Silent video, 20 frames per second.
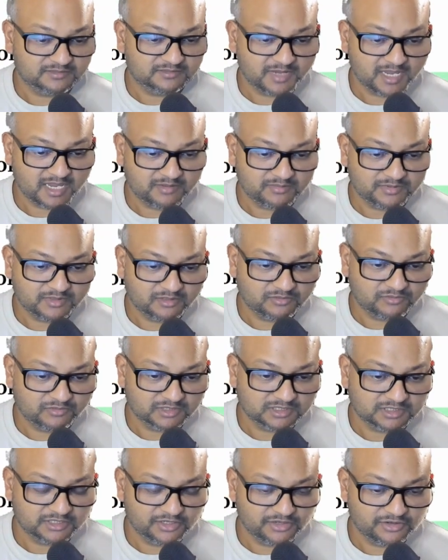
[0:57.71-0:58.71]
paper
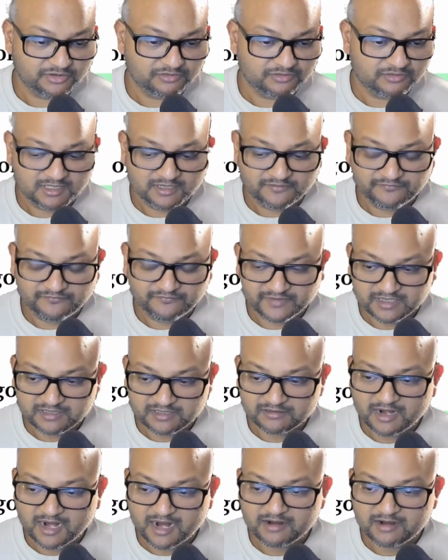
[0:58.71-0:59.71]
was to figure
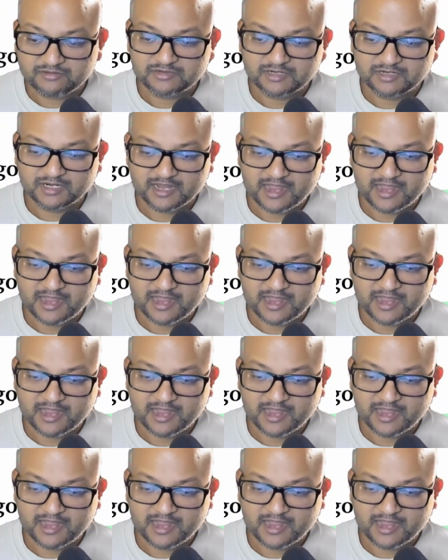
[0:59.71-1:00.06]
out